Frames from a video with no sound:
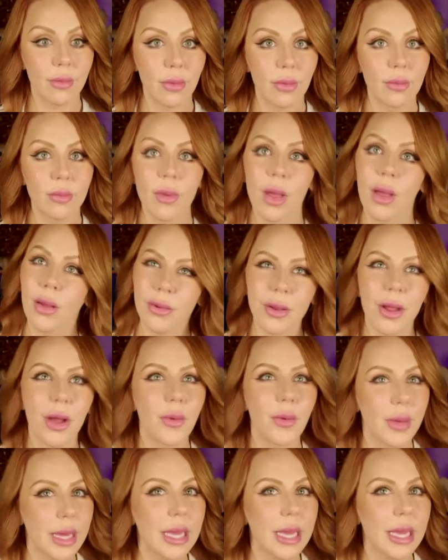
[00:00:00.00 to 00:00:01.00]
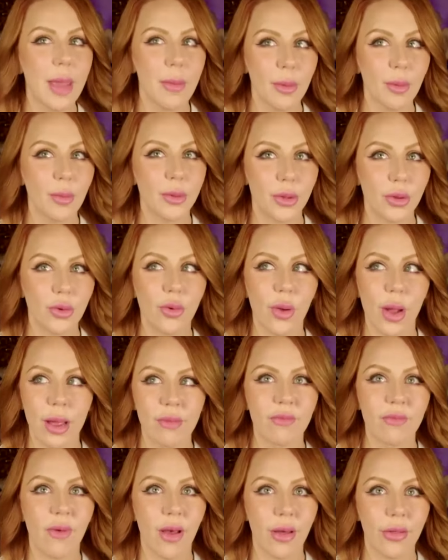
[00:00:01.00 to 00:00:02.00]
no, no, he came in with your
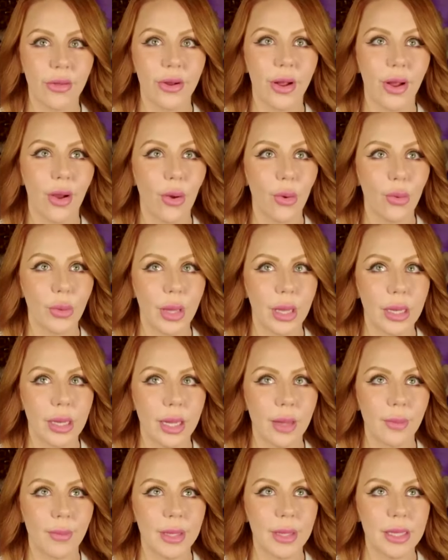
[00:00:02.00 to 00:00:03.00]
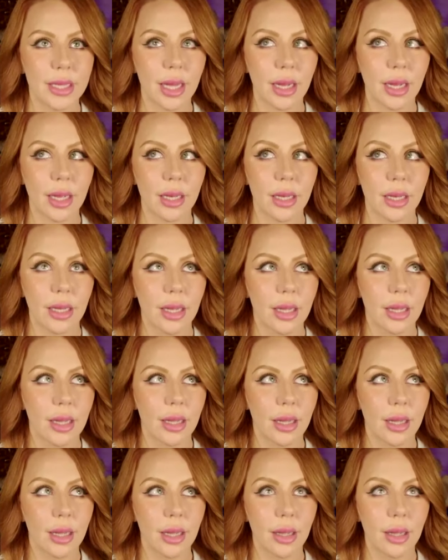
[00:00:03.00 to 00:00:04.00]
grandfather. Hold on, give me a second.
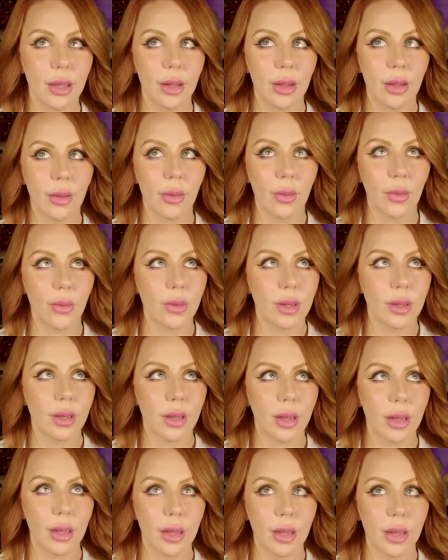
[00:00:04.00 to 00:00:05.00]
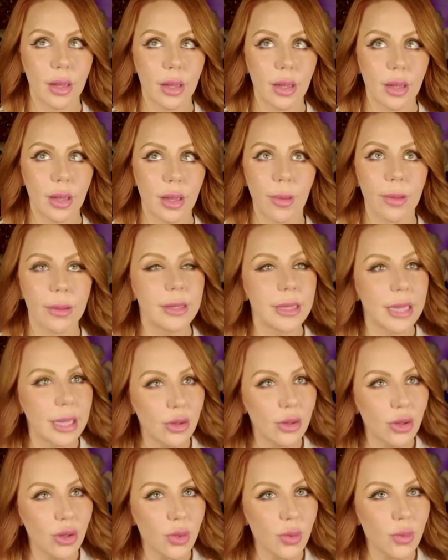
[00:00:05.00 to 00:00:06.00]
Hold on.
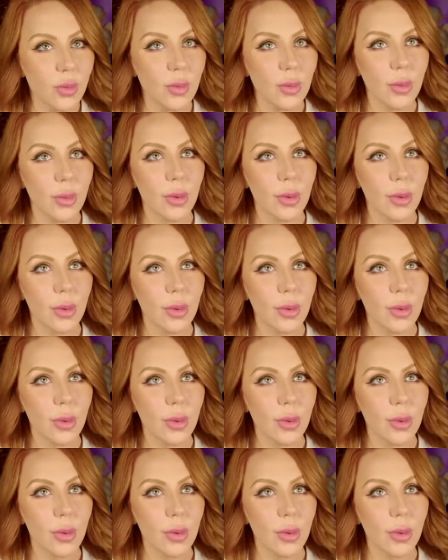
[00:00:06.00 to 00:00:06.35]
Did you?